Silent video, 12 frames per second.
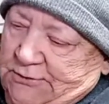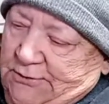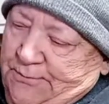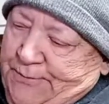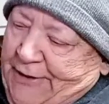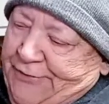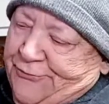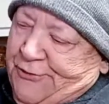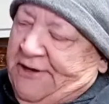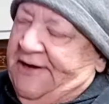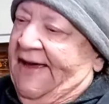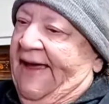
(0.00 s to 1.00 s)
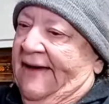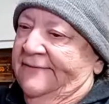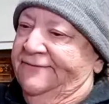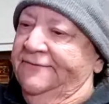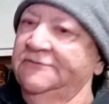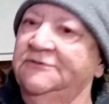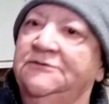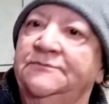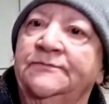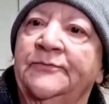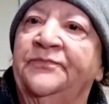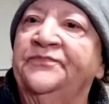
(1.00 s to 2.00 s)
by three and a half.
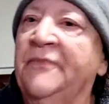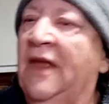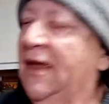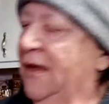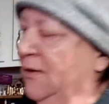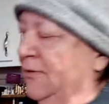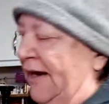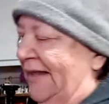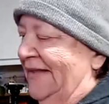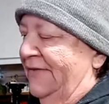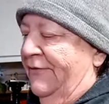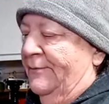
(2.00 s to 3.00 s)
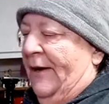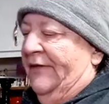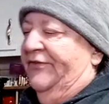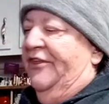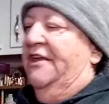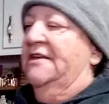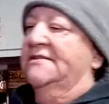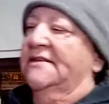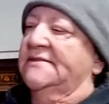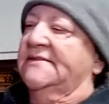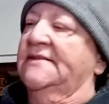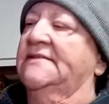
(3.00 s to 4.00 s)
What I love about these
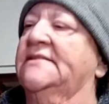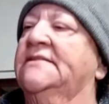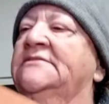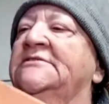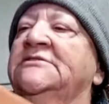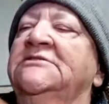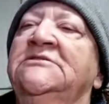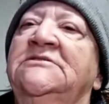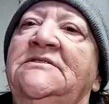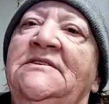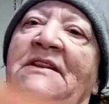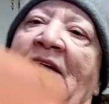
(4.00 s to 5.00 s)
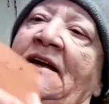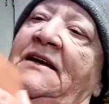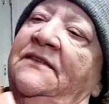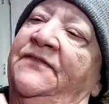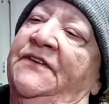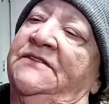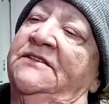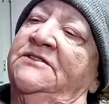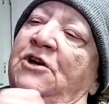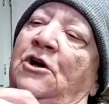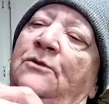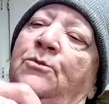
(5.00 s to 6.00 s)
is this, like this
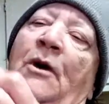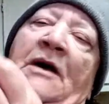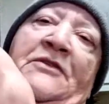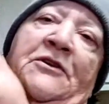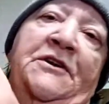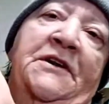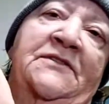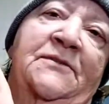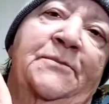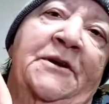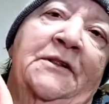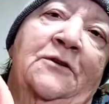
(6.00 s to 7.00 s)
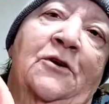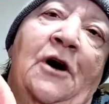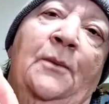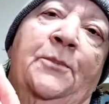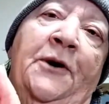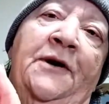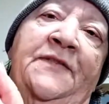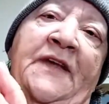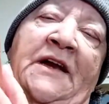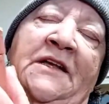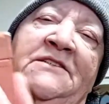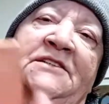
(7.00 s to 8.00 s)
is all weathered and, but look how pretty
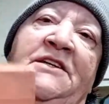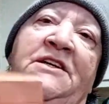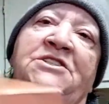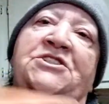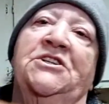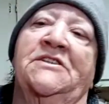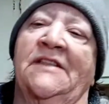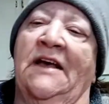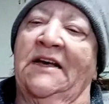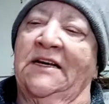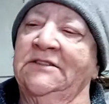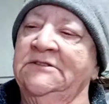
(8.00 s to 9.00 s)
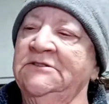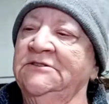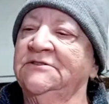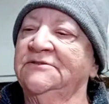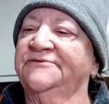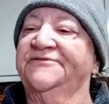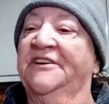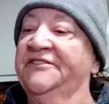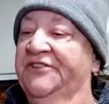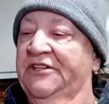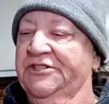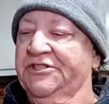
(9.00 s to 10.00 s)
that is. And it's just mm -hmm. like mm-hmm.
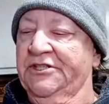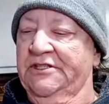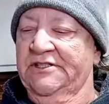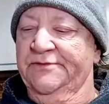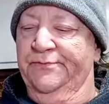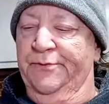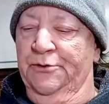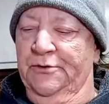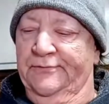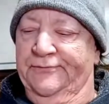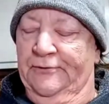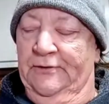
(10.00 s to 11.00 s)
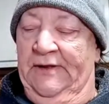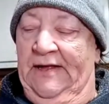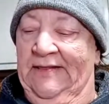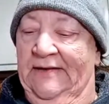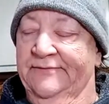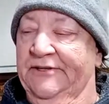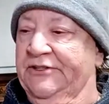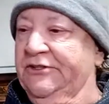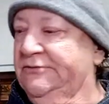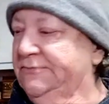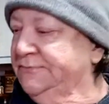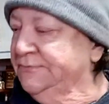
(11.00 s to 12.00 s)
vintage and it's beautiful yeah. and I love it.
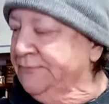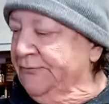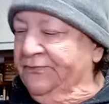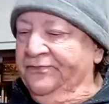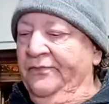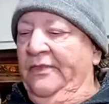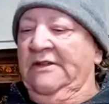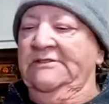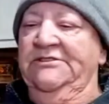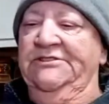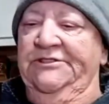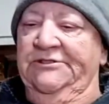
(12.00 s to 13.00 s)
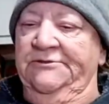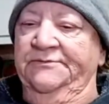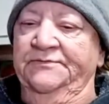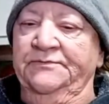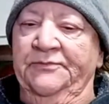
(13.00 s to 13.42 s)
Mm -hmm. You know,